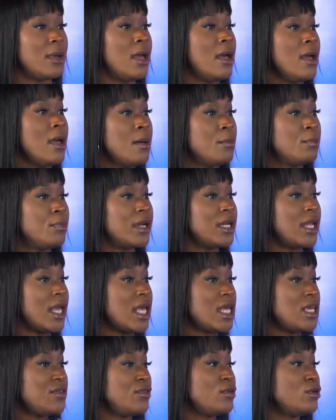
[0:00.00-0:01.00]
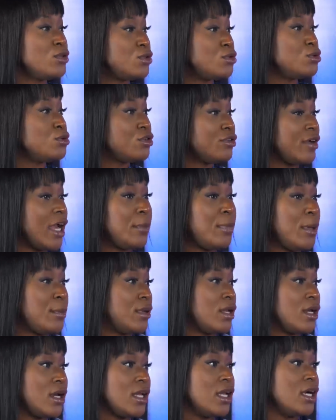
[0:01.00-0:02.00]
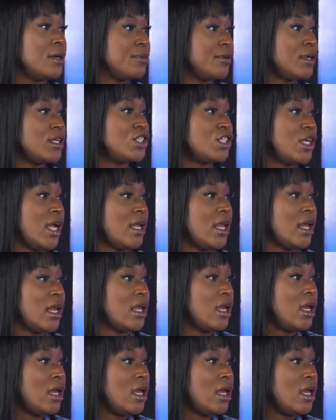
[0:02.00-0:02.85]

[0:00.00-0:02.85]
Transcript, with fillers: Mm. But if you do great, people are gonna appreciate it.